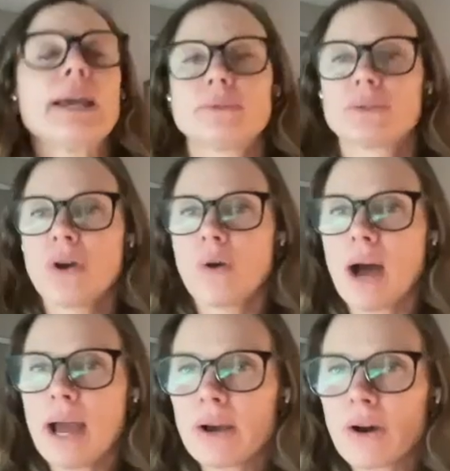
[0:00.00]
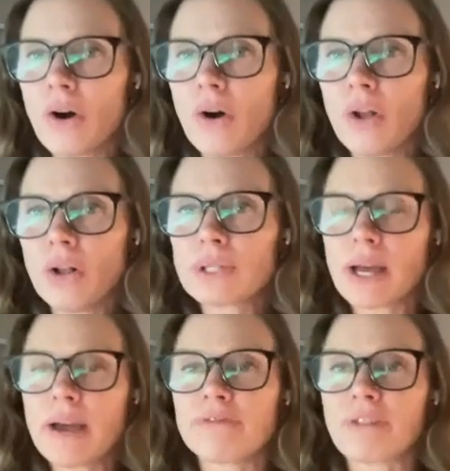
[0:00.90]
Okay, so I
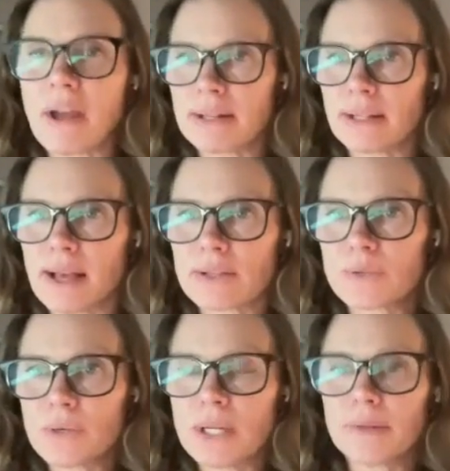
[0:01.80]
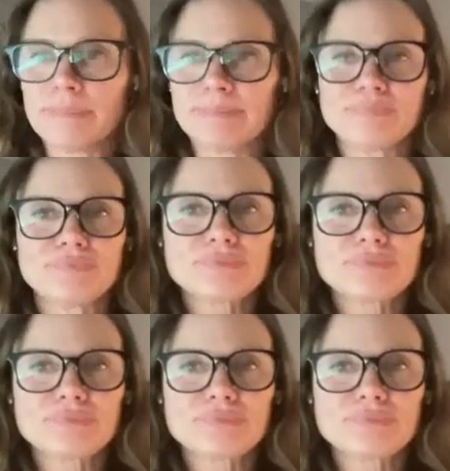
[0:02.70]
called a friend last week.